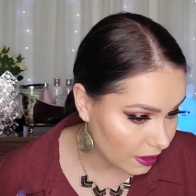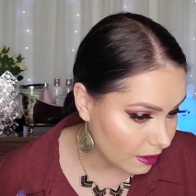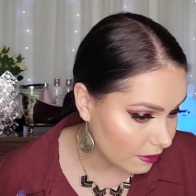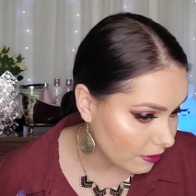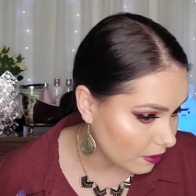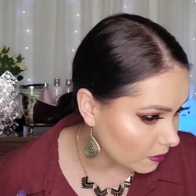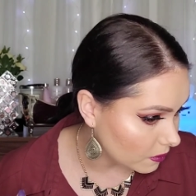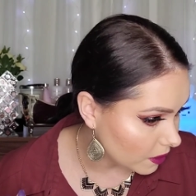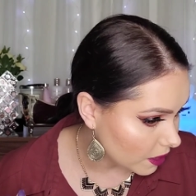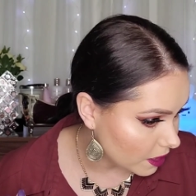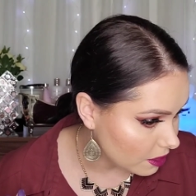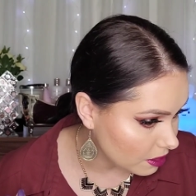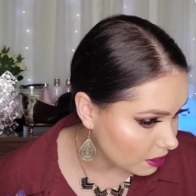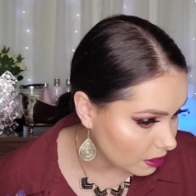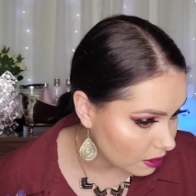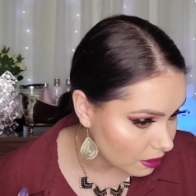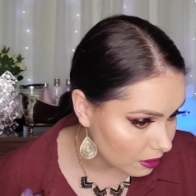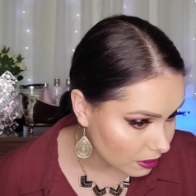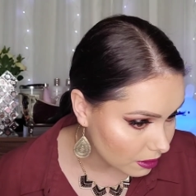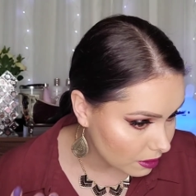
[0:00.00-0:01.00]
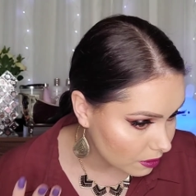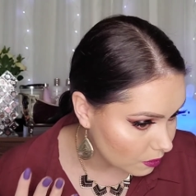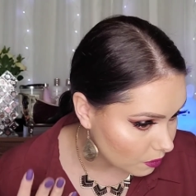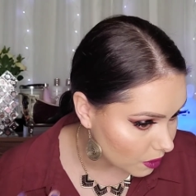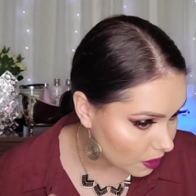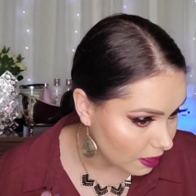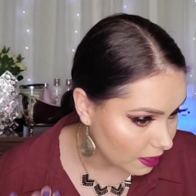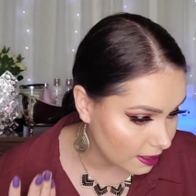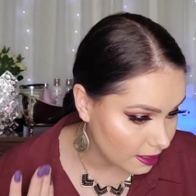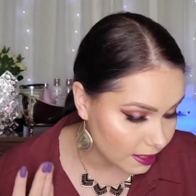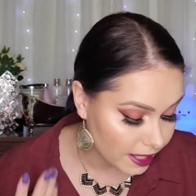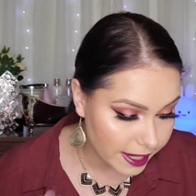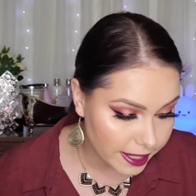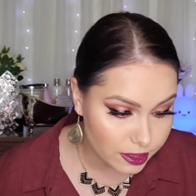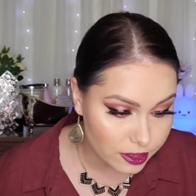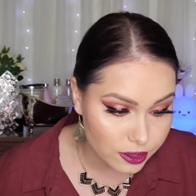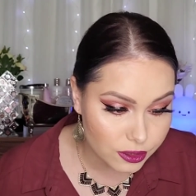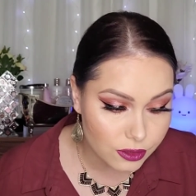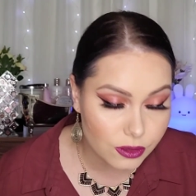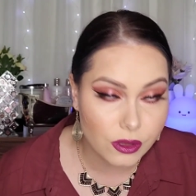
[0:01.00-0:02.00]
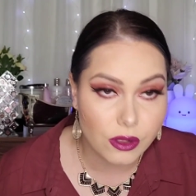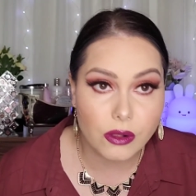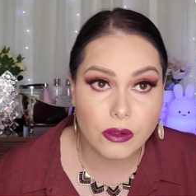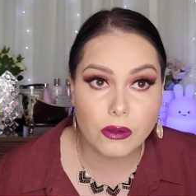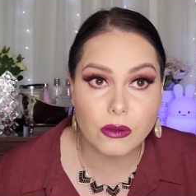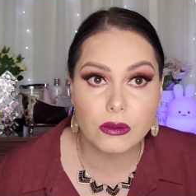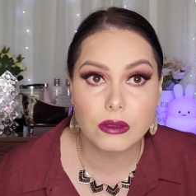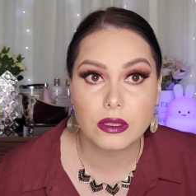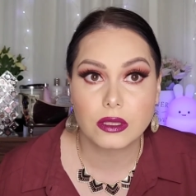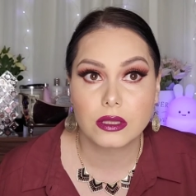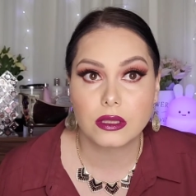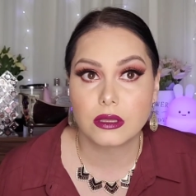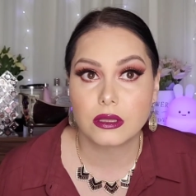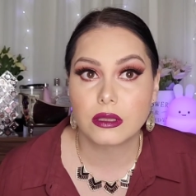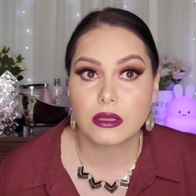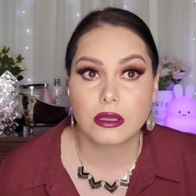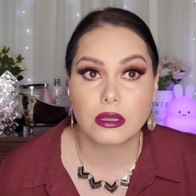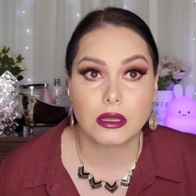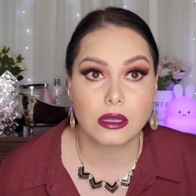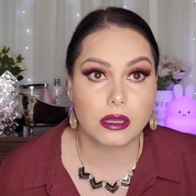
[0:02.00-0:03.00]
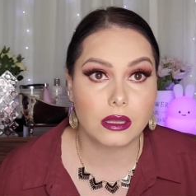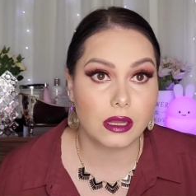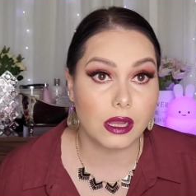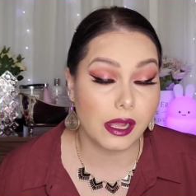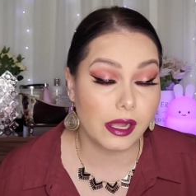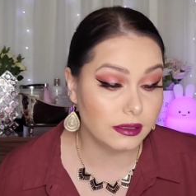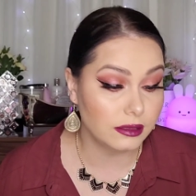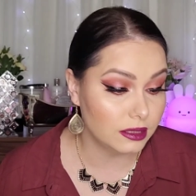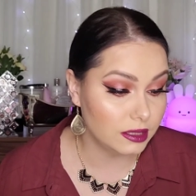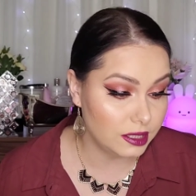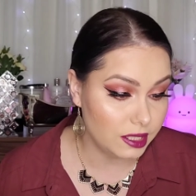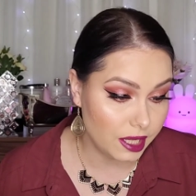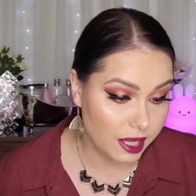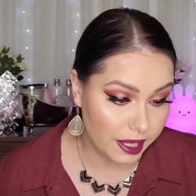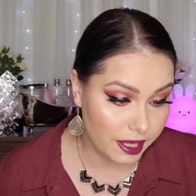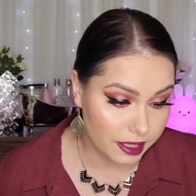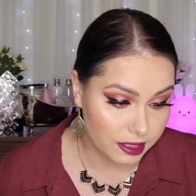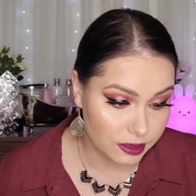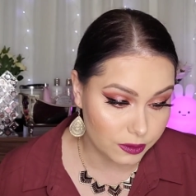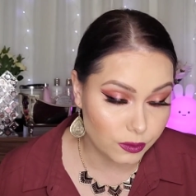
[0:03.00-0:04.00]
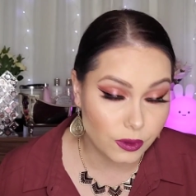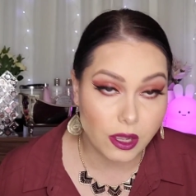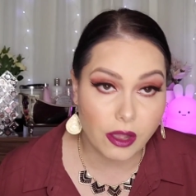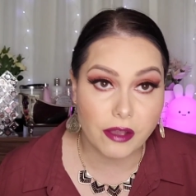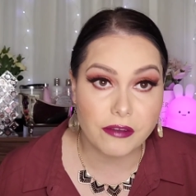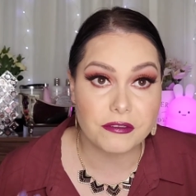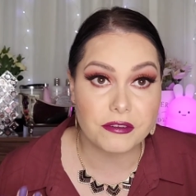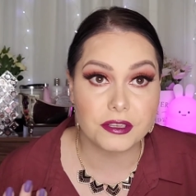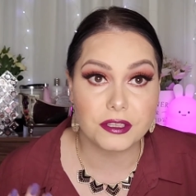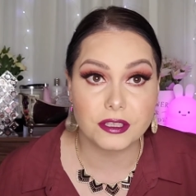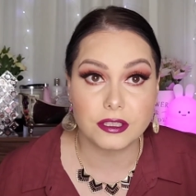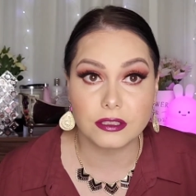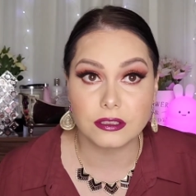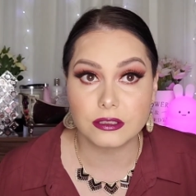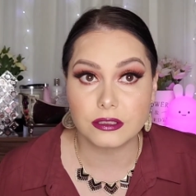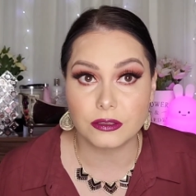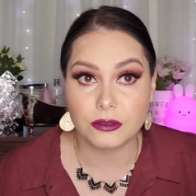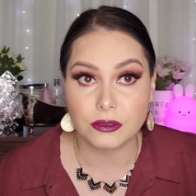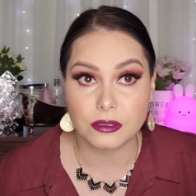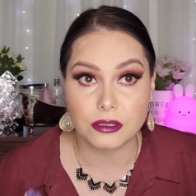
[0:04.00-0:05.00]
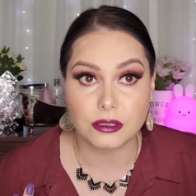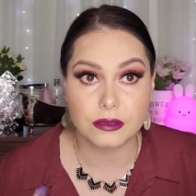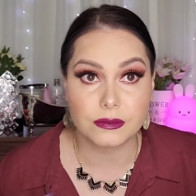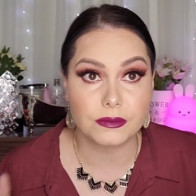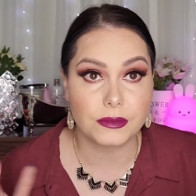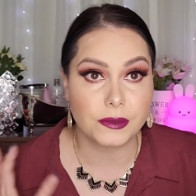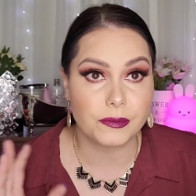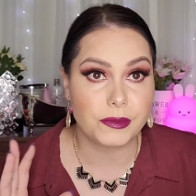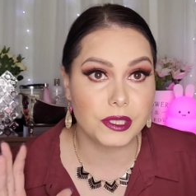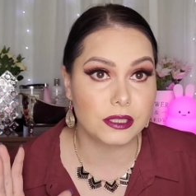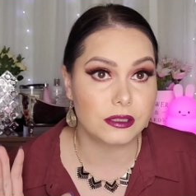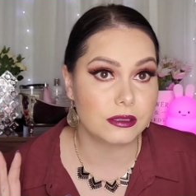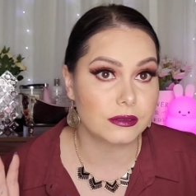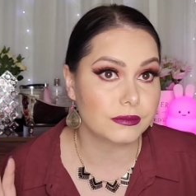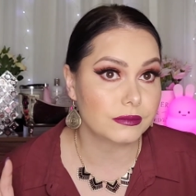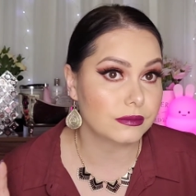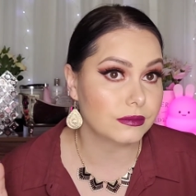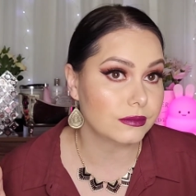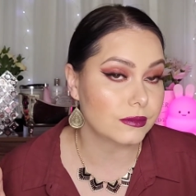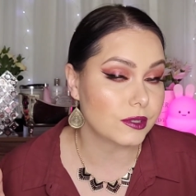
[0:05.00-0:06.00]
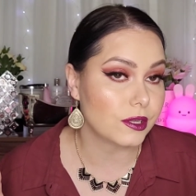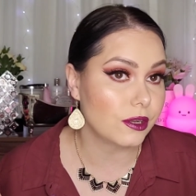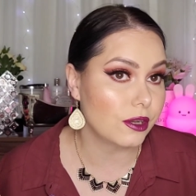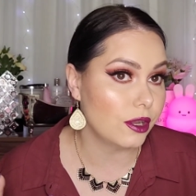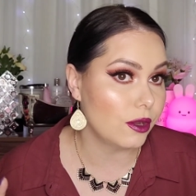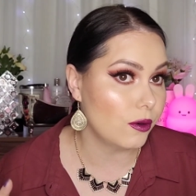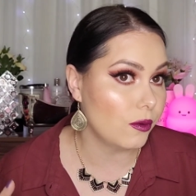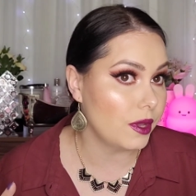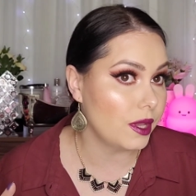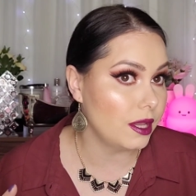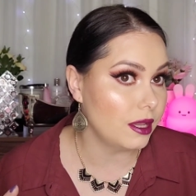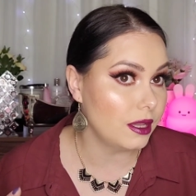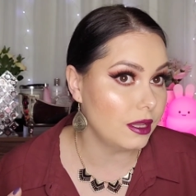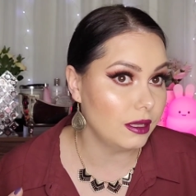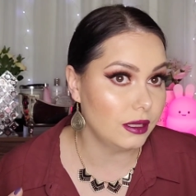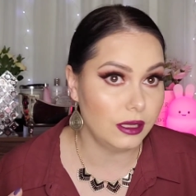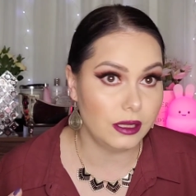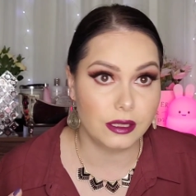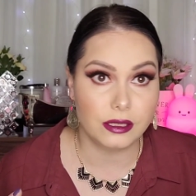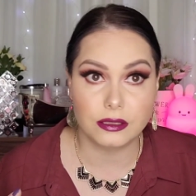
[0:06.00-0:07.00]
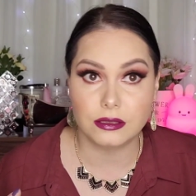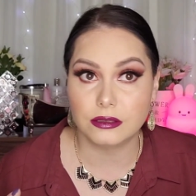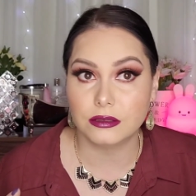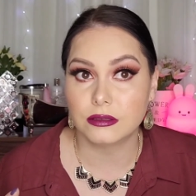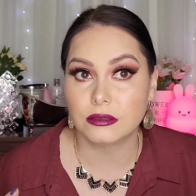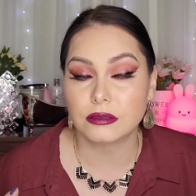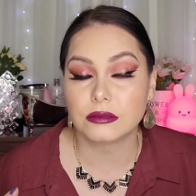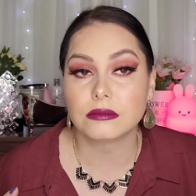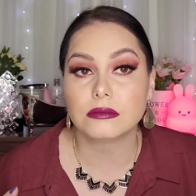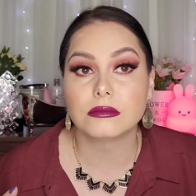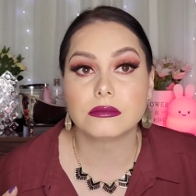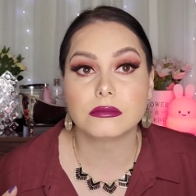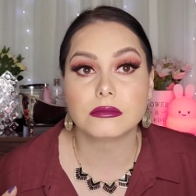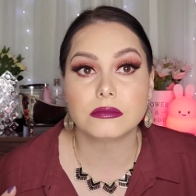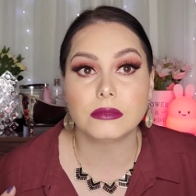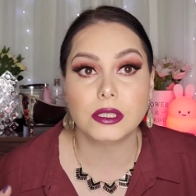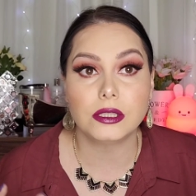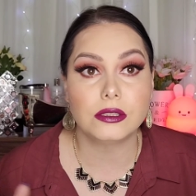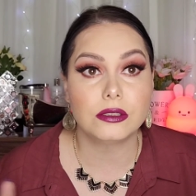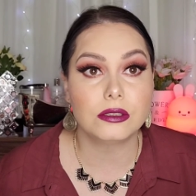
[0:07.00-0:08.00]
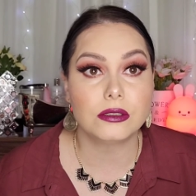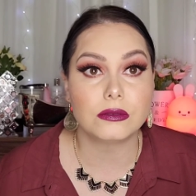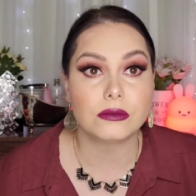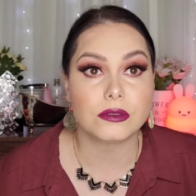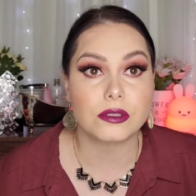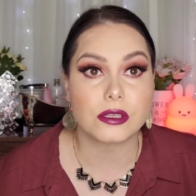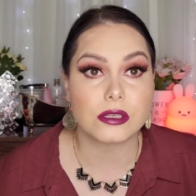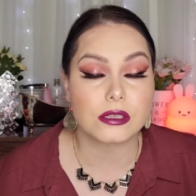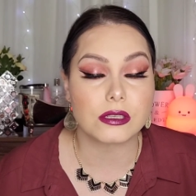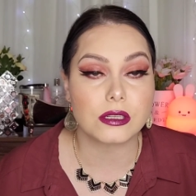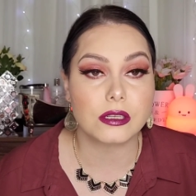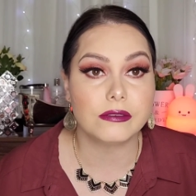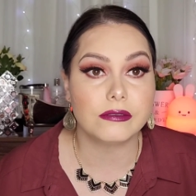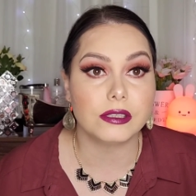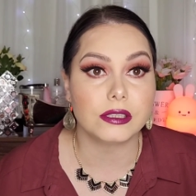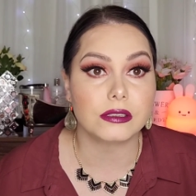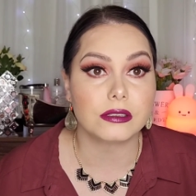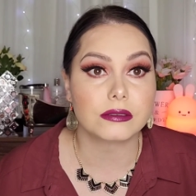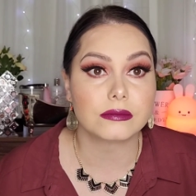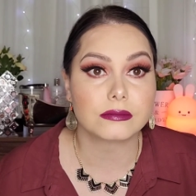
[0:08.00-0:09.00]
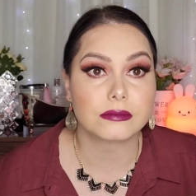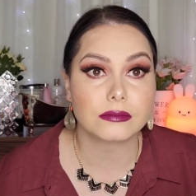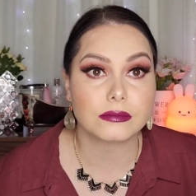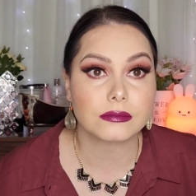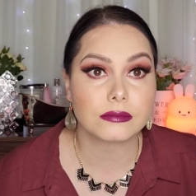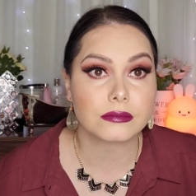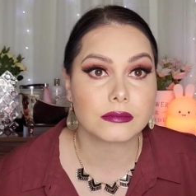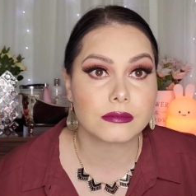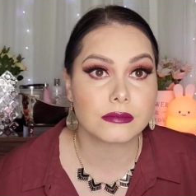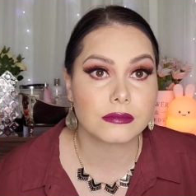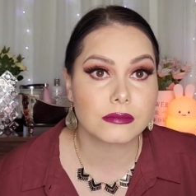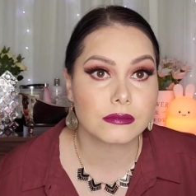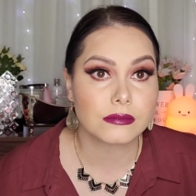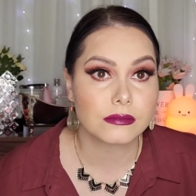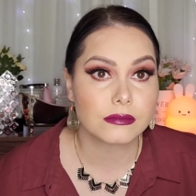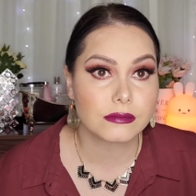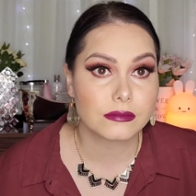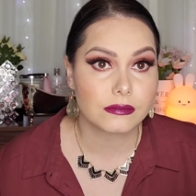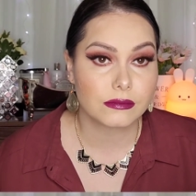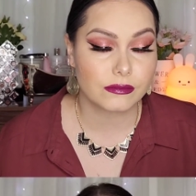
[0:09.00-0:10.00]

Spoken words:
foundation looks really natural. Under the eye as well, everything looks a bit glowy, and I don't know, just love it. So yeah,